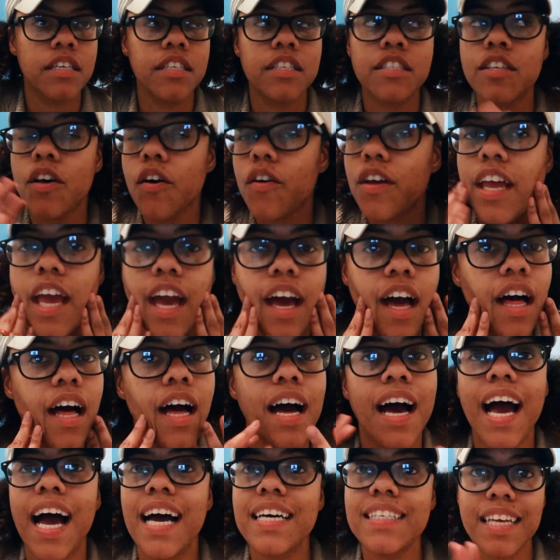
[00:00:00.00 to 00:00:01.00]
So
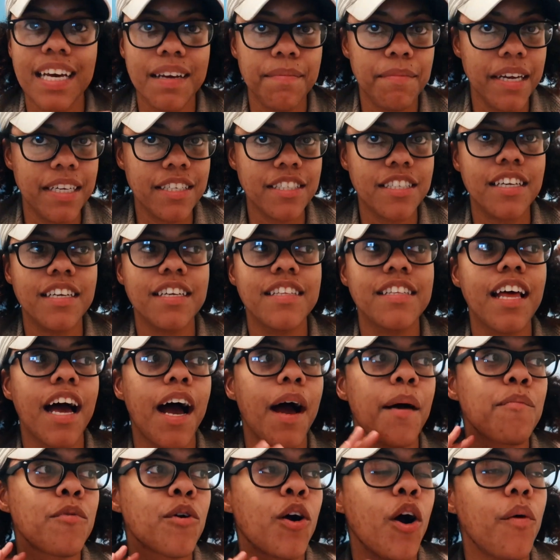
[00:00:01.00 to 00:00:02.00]
yeah, as I mentioned,
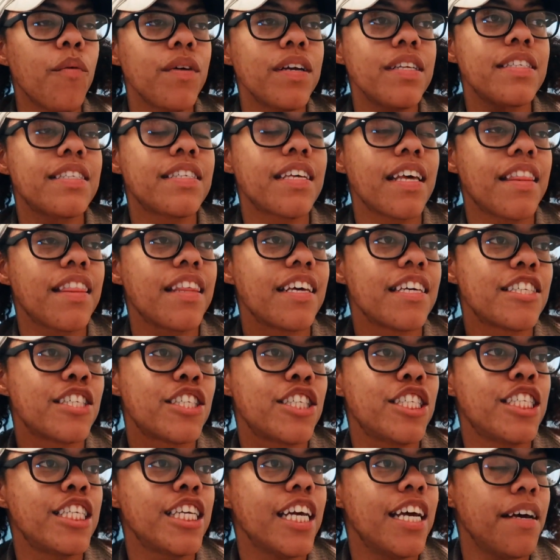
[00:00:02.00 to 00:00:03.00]
I'm going to the
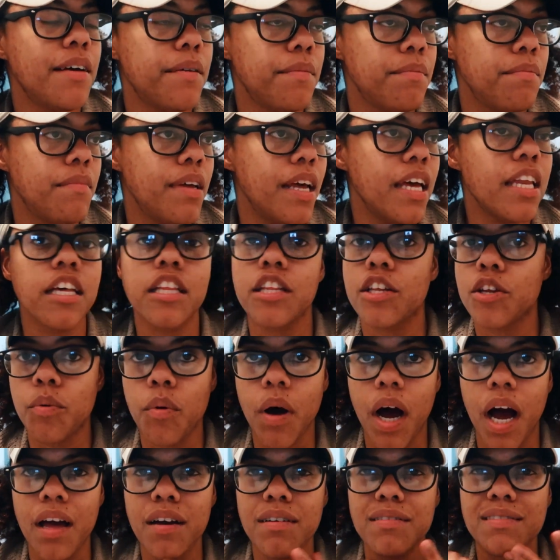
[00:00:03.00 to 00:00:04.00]
gym in a little
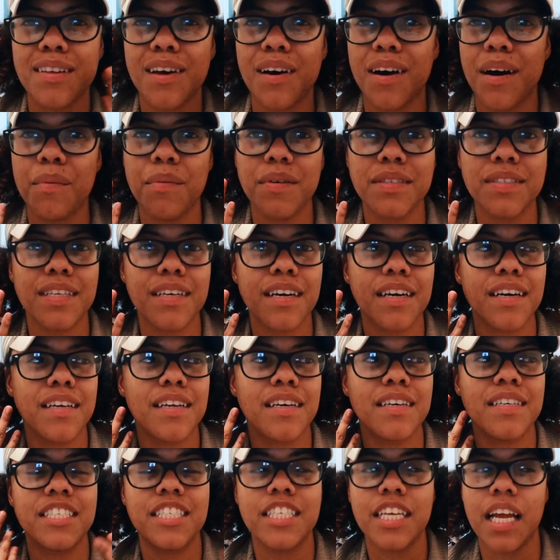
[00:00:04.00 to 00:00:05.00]
while, so I wasn't
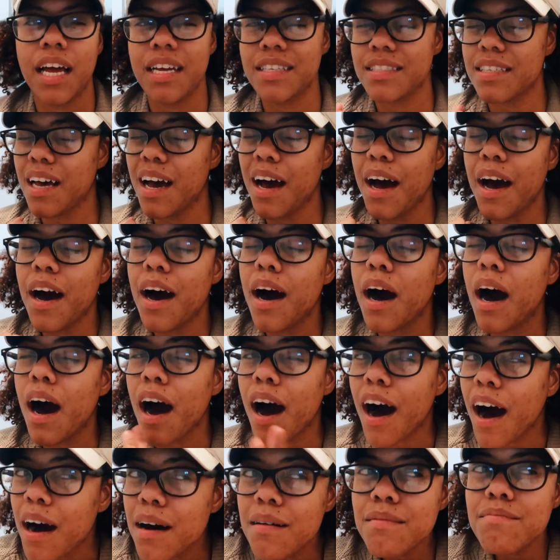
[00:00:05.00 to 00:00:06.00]
gonna jazz
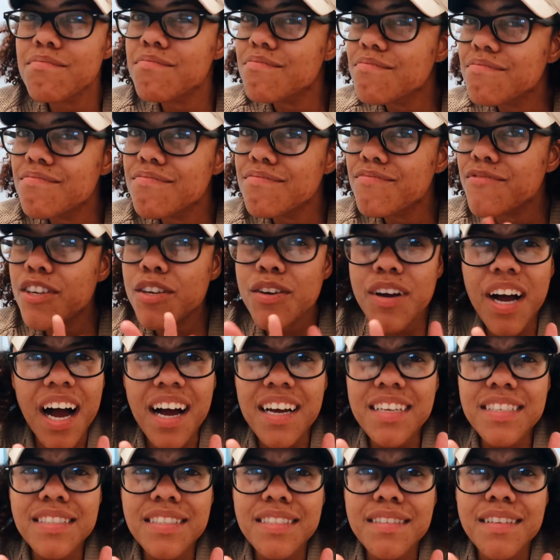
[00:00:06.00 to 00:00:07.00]
up for you
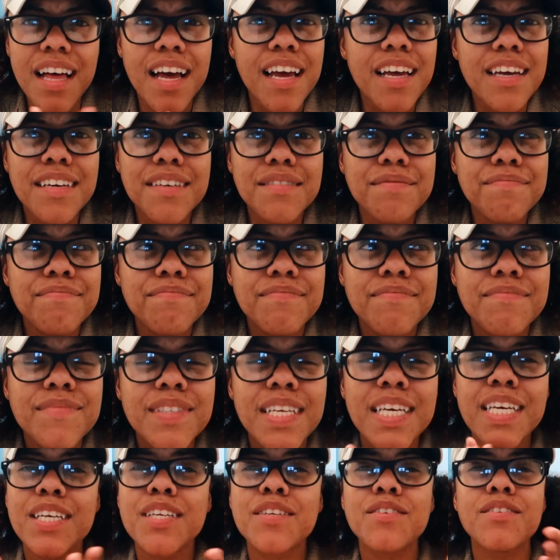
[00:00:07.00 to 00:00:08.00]
guys. Like,
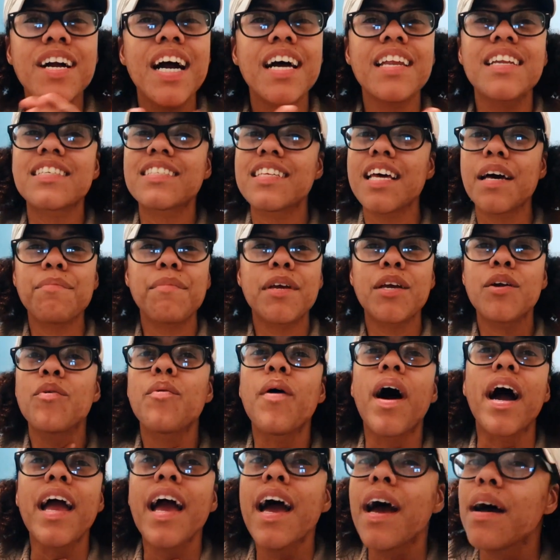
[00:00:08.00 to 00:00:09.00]
you gotta accept me who
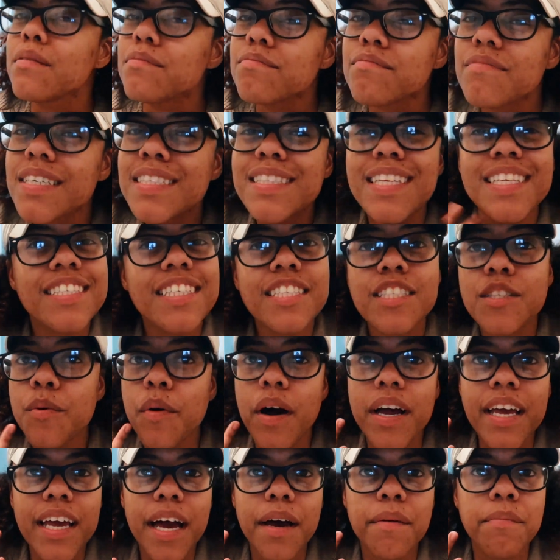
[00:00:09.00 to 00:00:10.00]
I am, and this is who
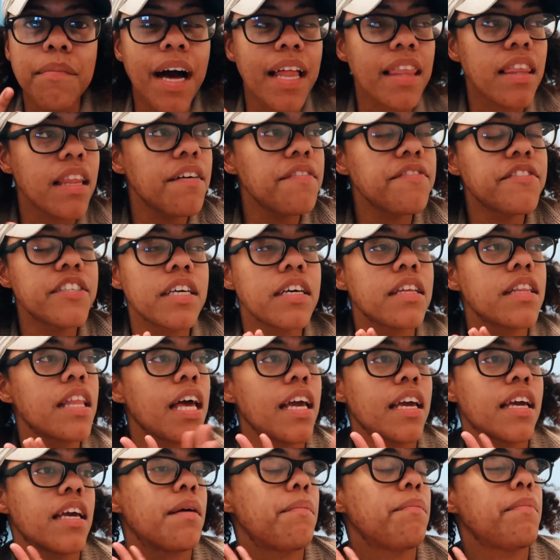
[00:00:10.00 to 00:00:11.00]
I am. I love to
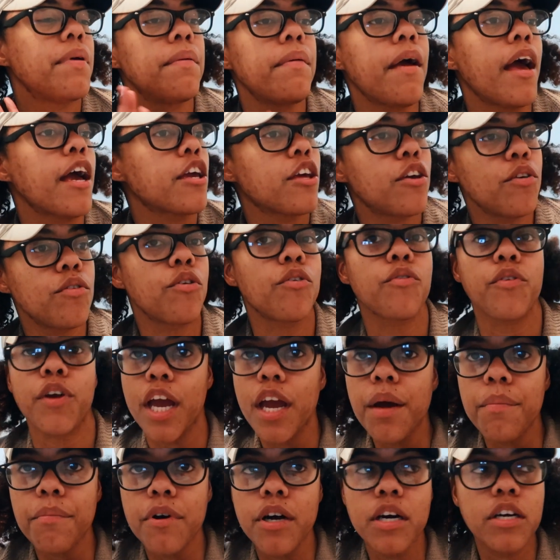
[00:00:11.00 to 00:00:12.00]
like be mad cute on
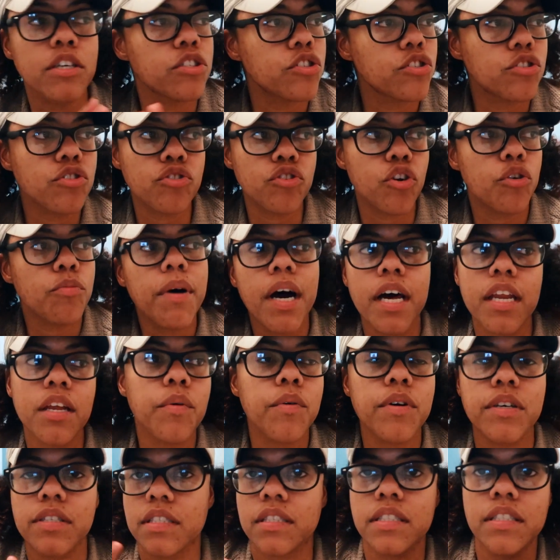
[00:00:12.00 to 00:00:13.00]
camera because nobody
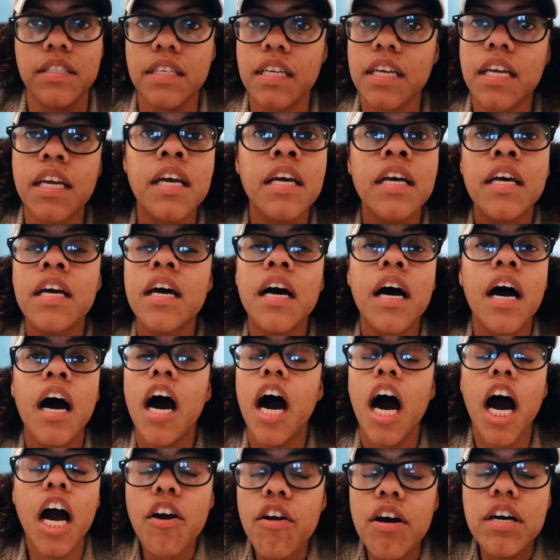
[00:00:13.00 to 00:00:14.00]
wants to see
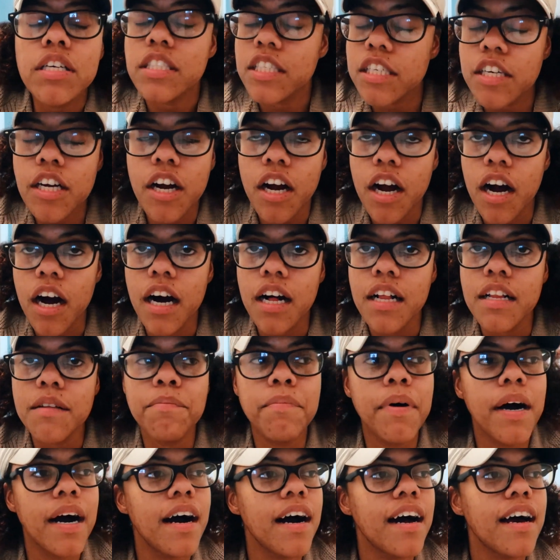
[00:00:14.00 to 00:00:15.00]
a crusty girl,
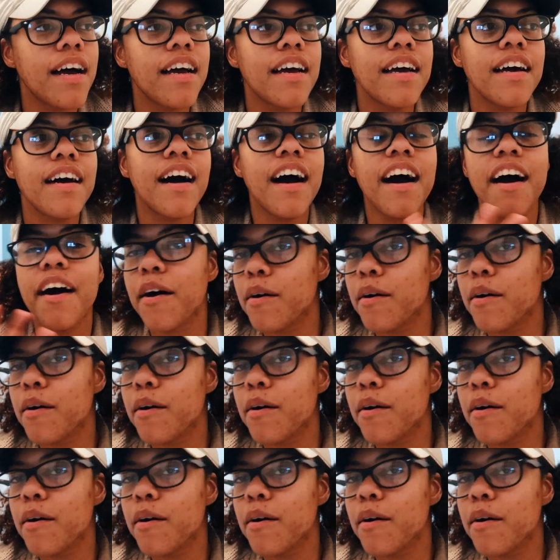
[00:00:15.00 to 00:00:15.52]
but